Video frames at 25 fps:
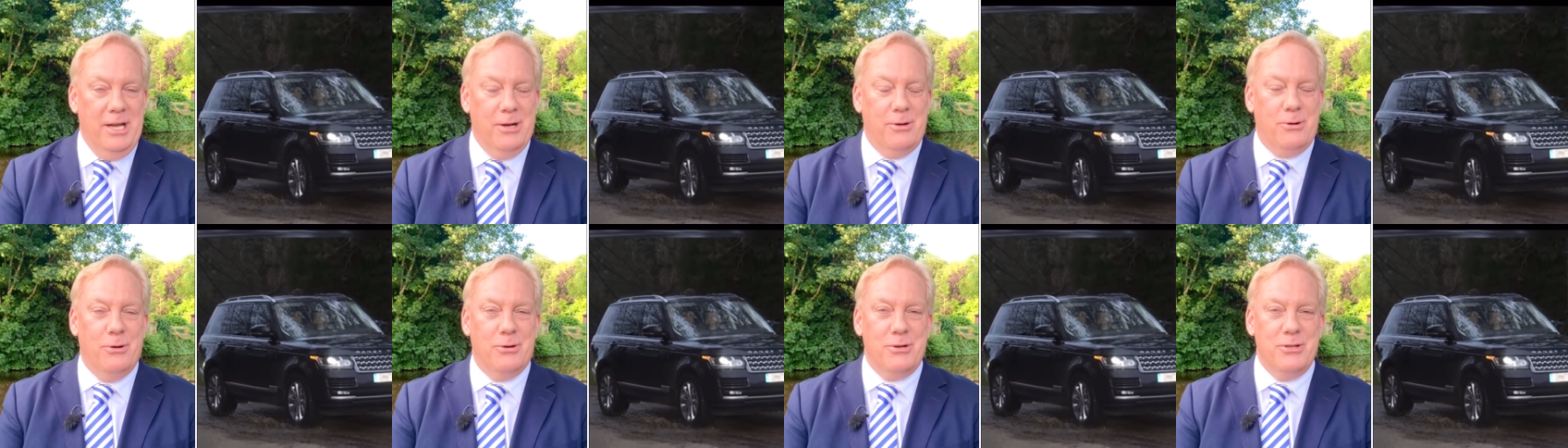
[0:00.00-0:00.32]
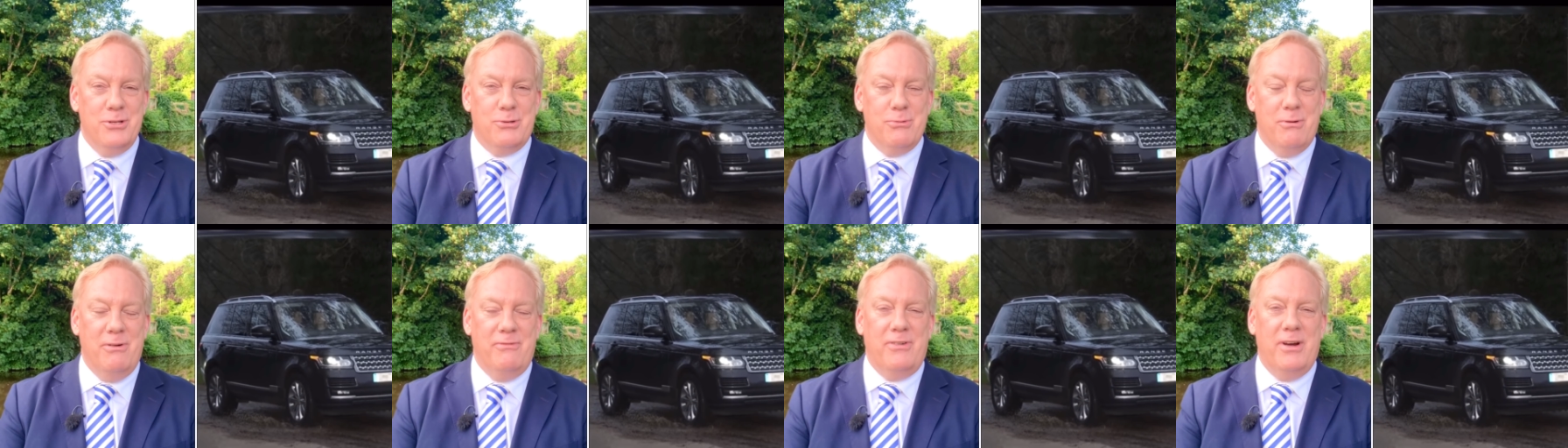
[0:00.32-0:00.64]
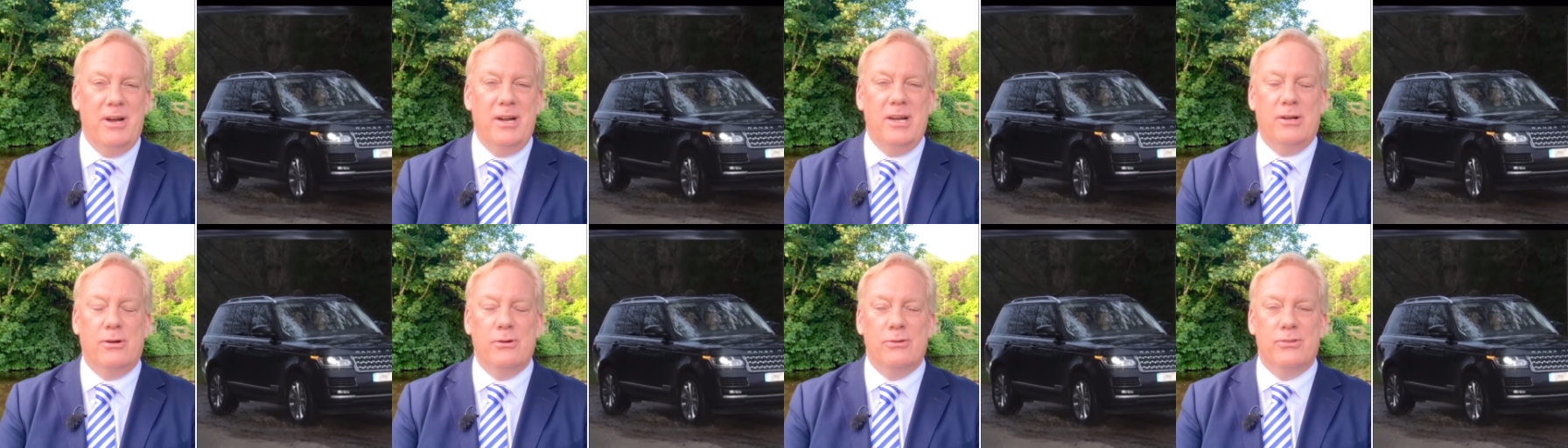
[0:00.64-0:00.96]
according to a
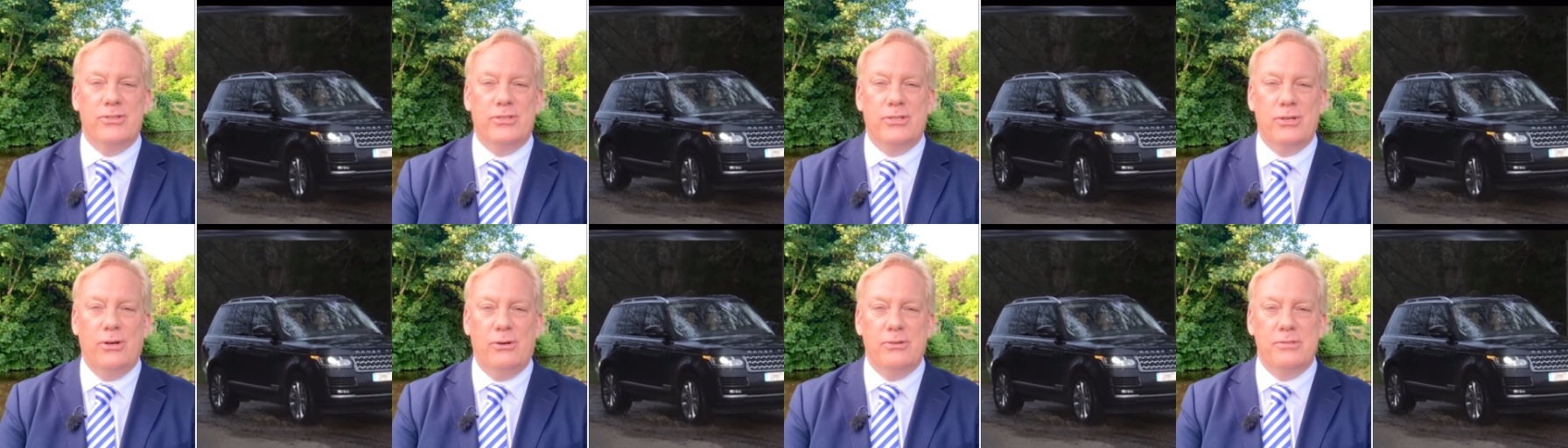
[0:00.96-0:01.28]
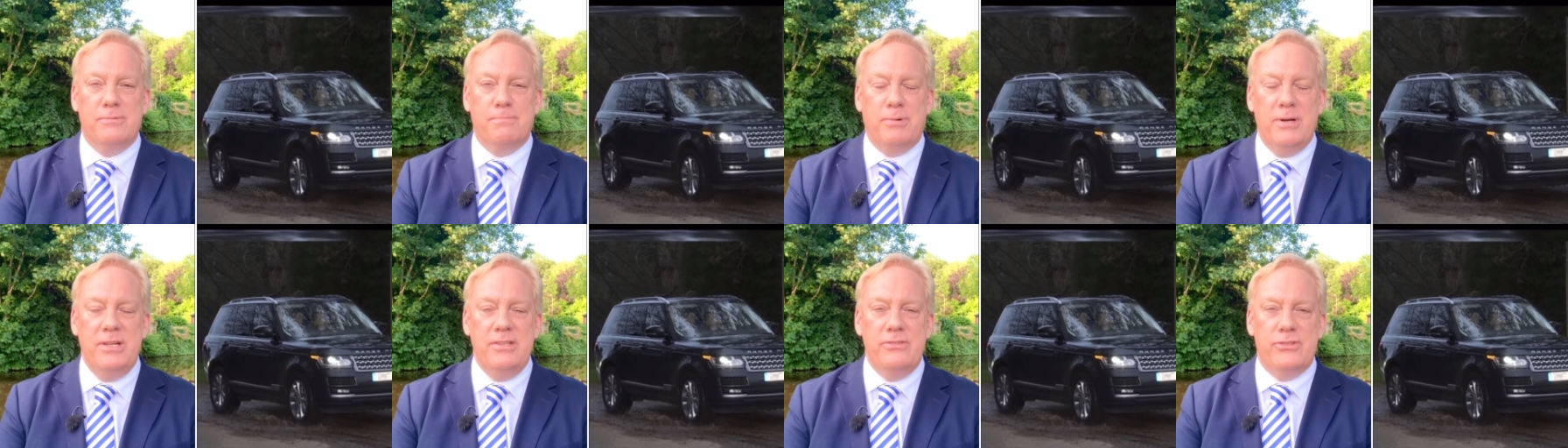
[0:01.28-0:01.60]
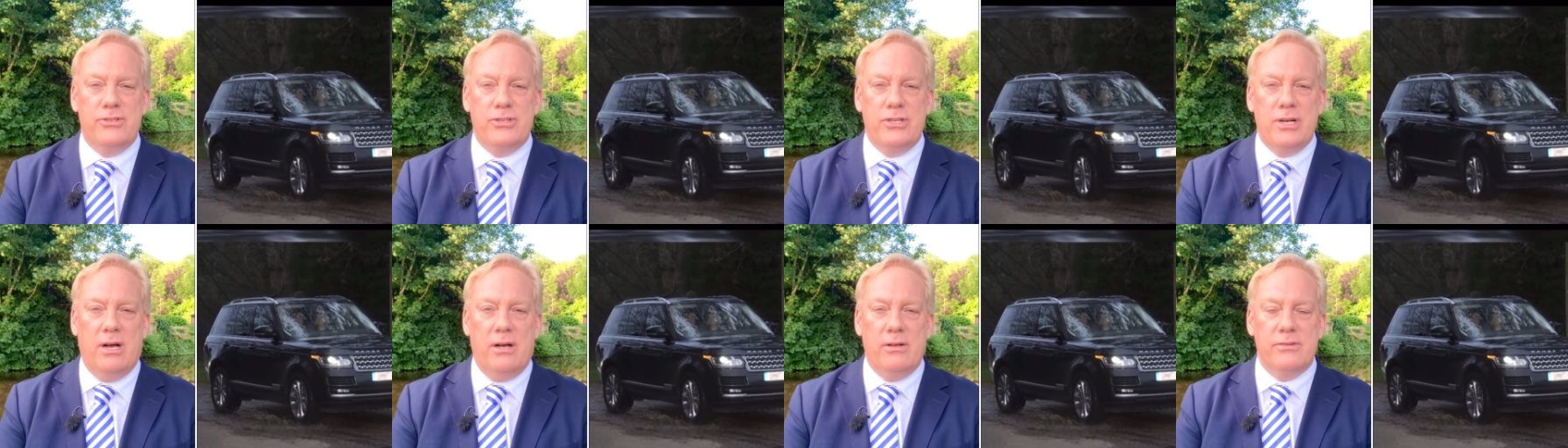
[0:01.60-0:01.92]
very good source, Prince
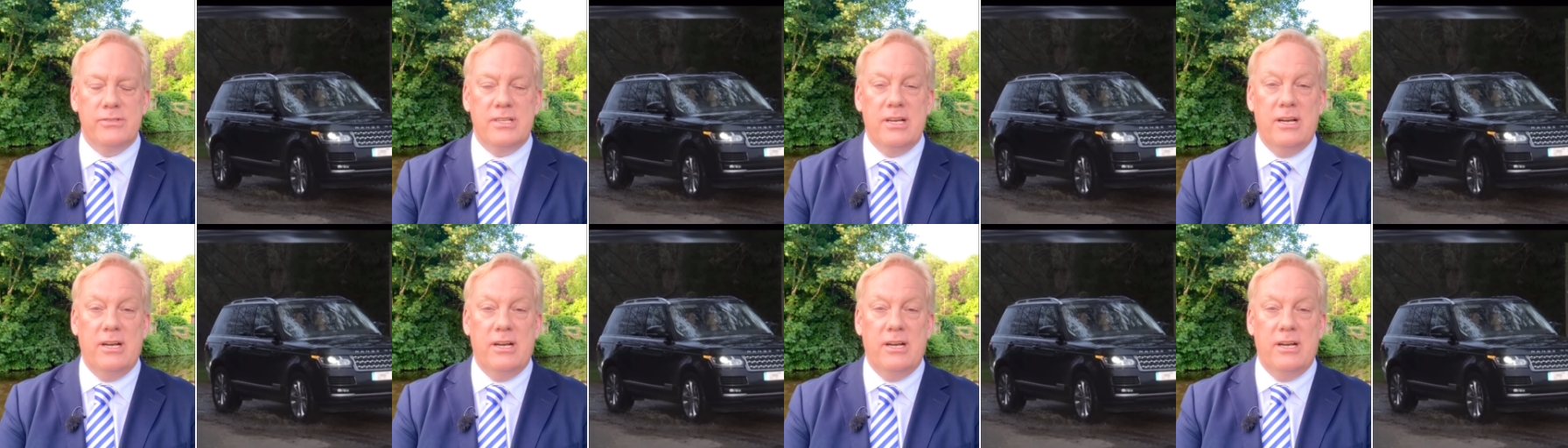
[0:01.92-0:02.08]
Charles